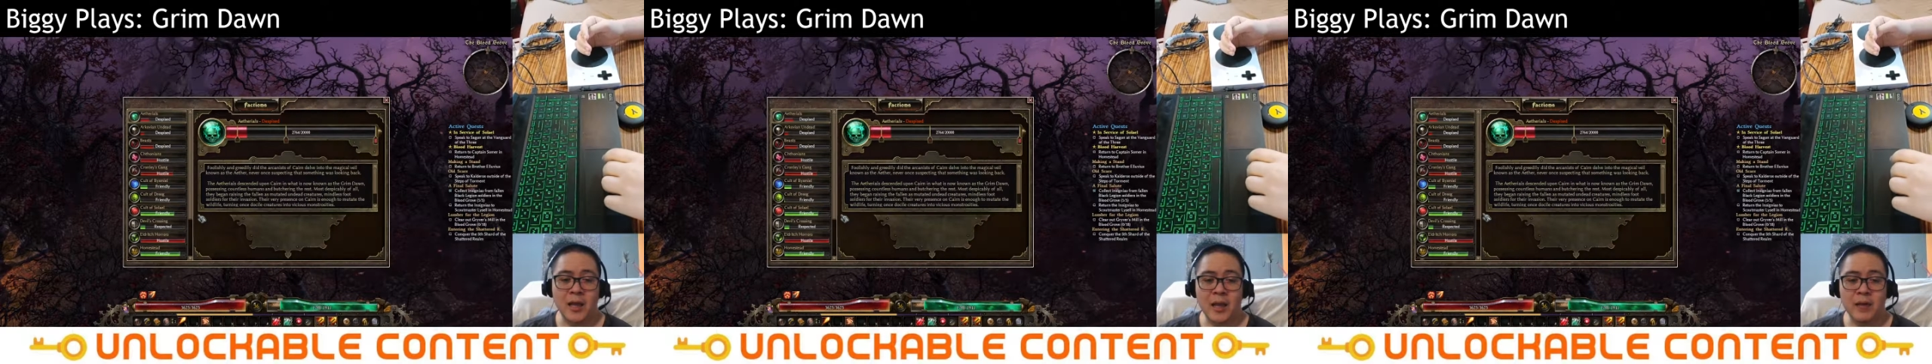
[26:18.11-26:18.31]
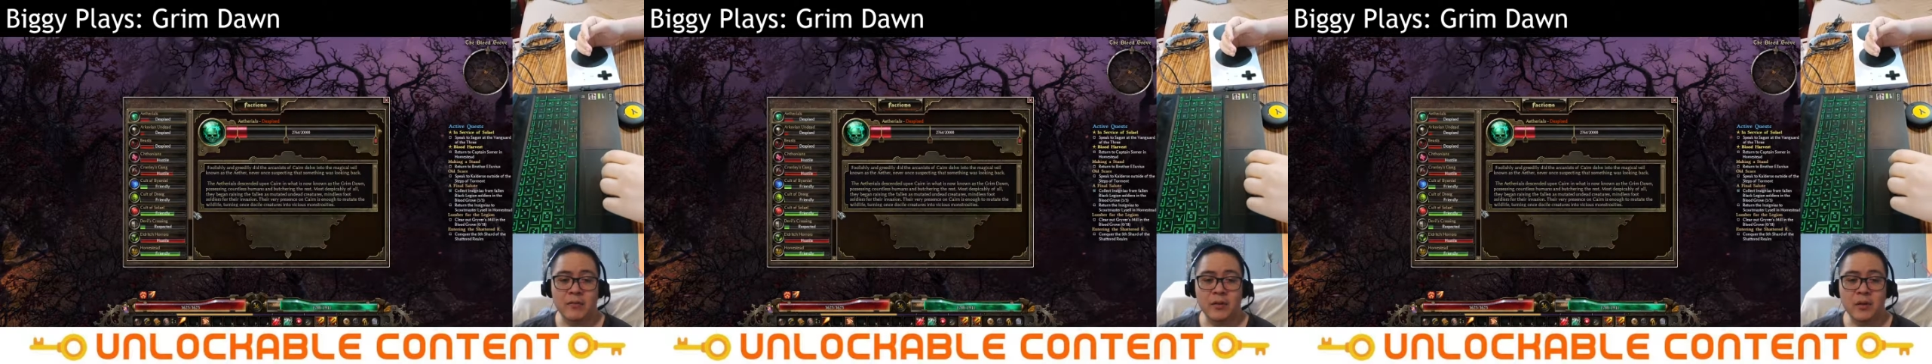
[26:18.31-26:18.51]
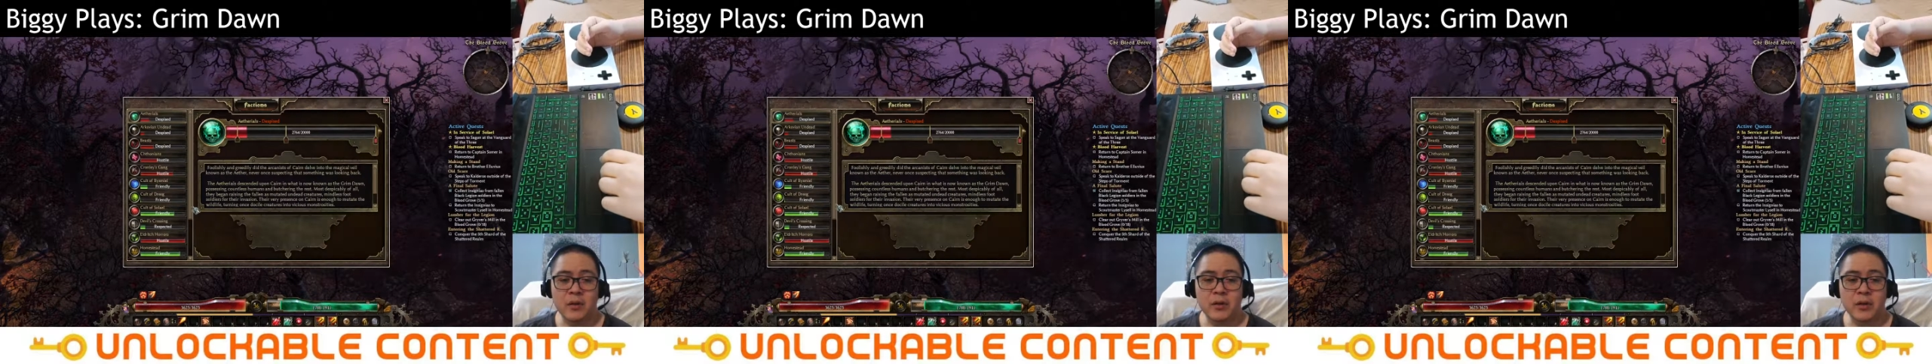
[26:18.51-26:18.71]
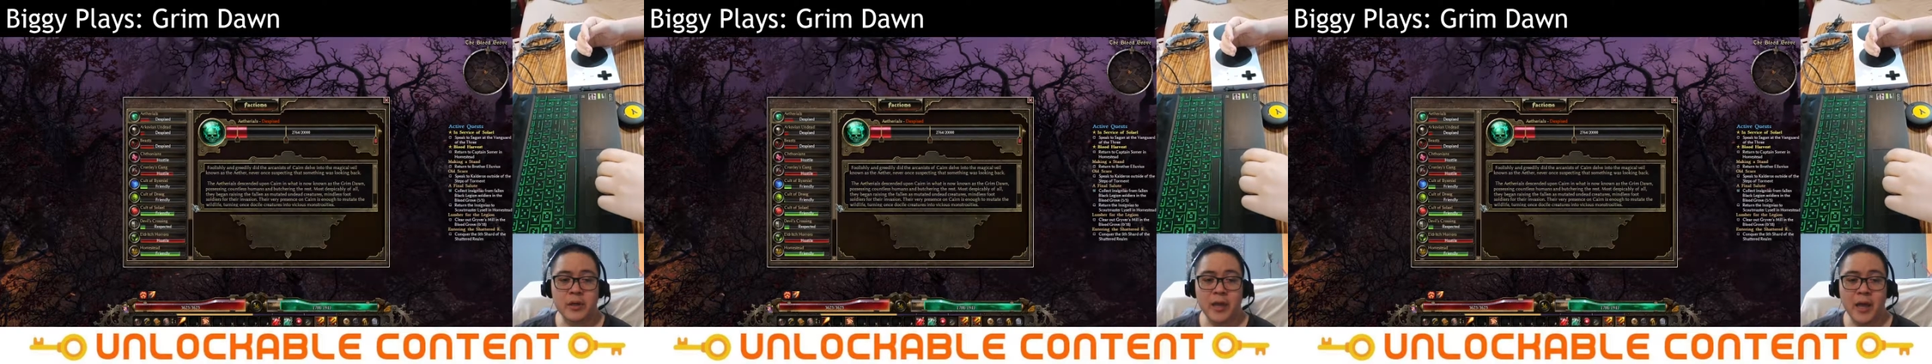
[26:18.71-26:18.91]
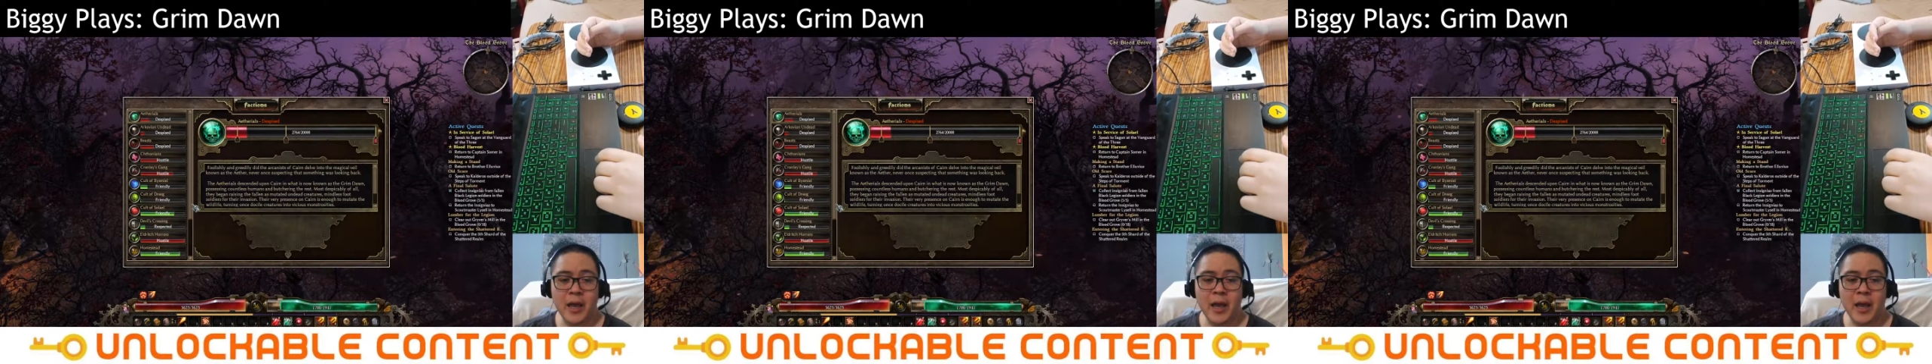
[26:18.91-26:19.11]
have a look
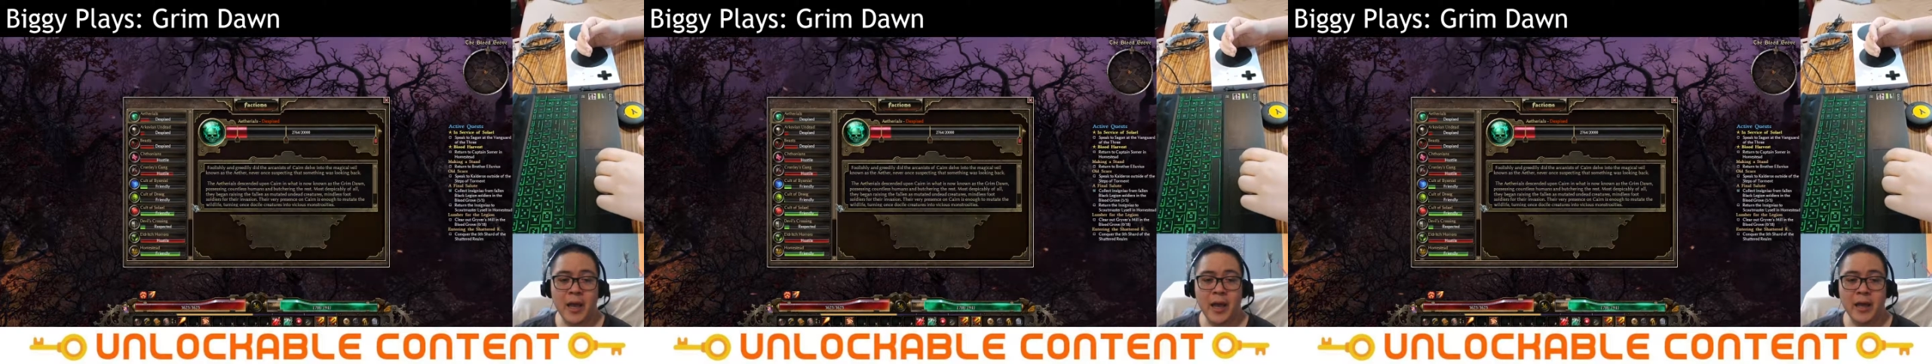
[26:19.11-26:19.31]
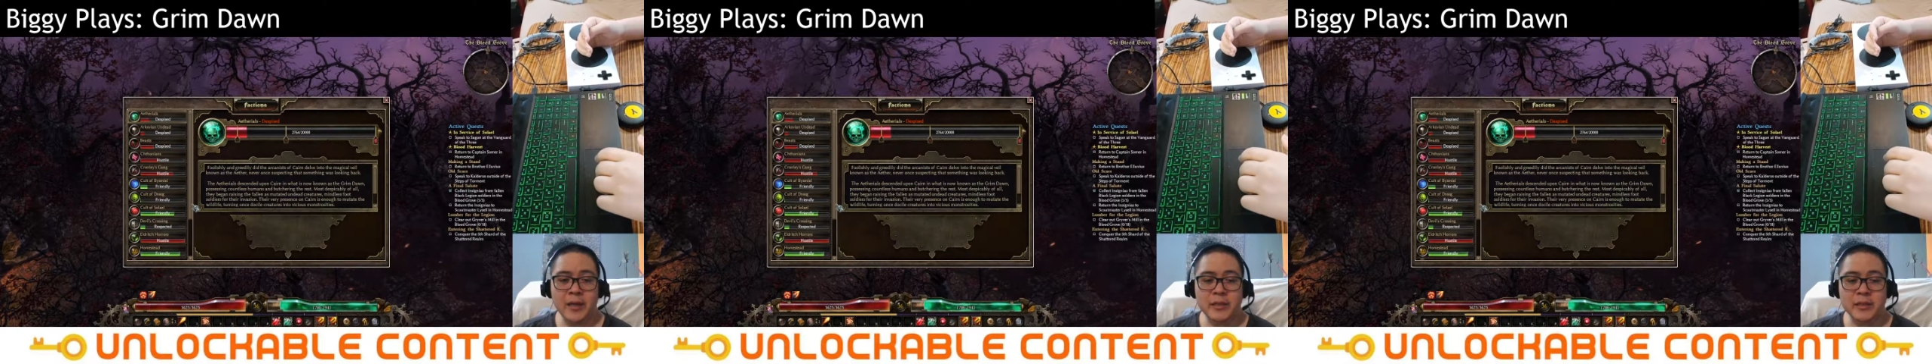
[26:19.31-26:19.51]
at